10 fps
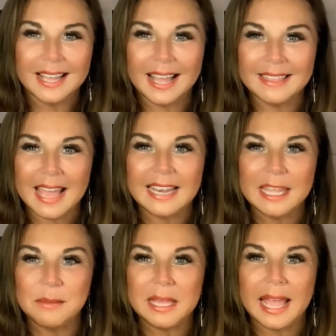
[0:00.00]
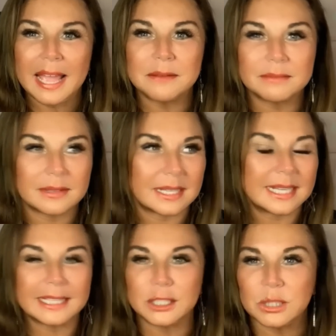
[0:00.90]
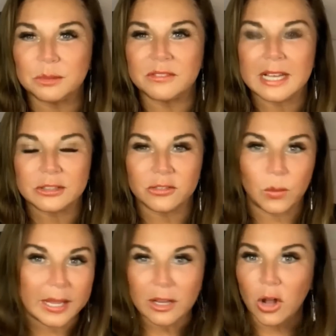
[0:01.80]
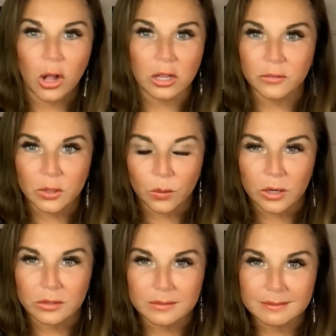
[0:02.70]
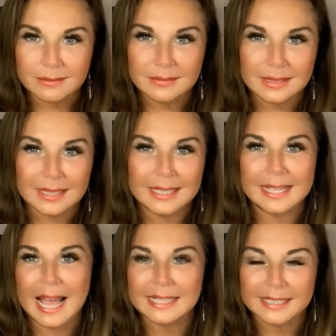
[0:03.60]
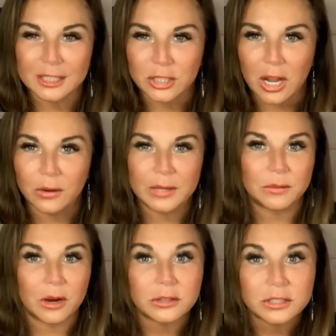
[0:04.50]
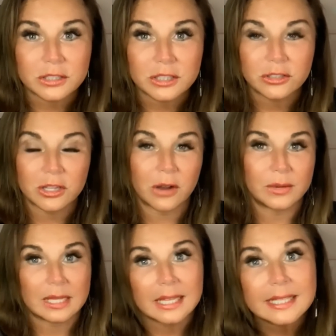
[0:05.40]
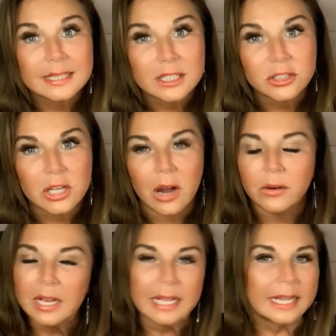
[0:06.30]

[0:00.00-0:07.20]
And then he became the dance supervisor of Wicked all over the world. He casts the show, he rehearses the show, he cleans the show.